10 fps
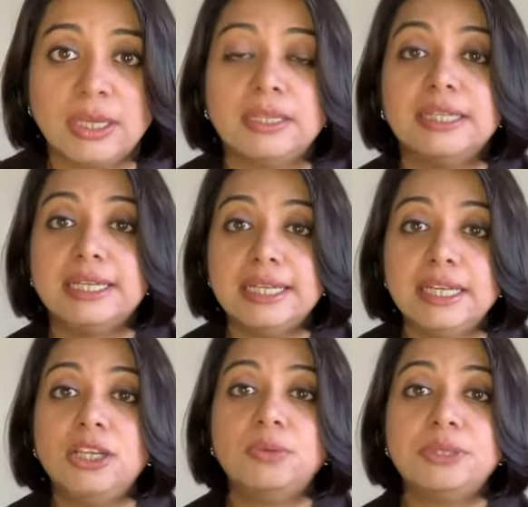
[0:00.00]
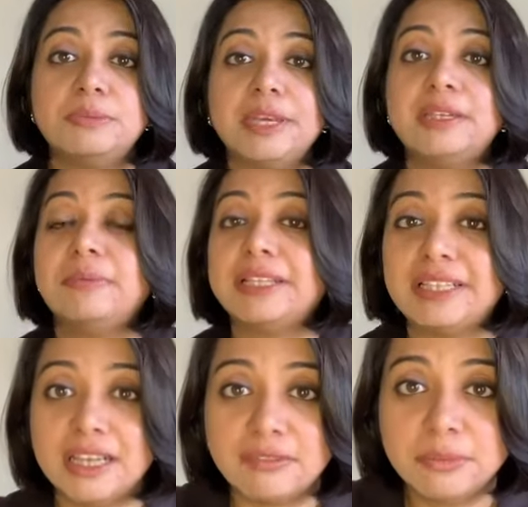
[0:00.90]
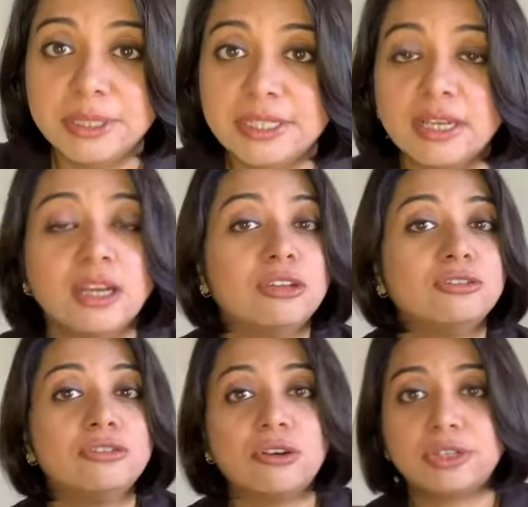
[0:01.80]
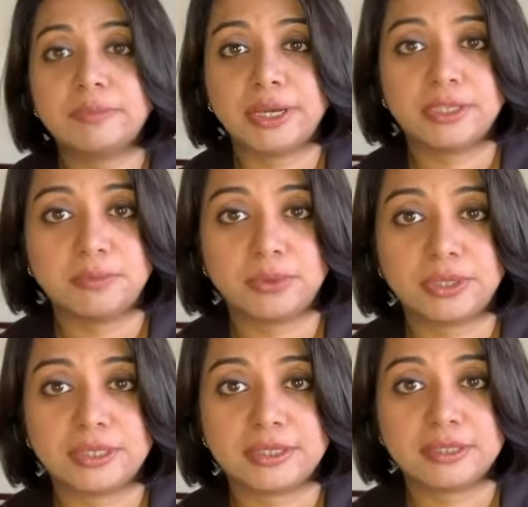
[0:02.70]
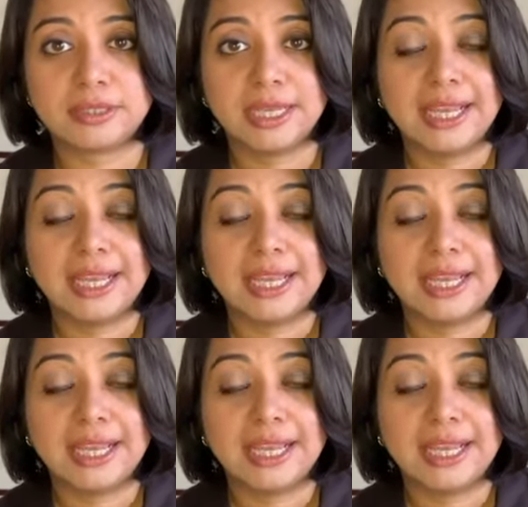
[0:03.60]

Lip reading: The link was made by the government, not by the protesters.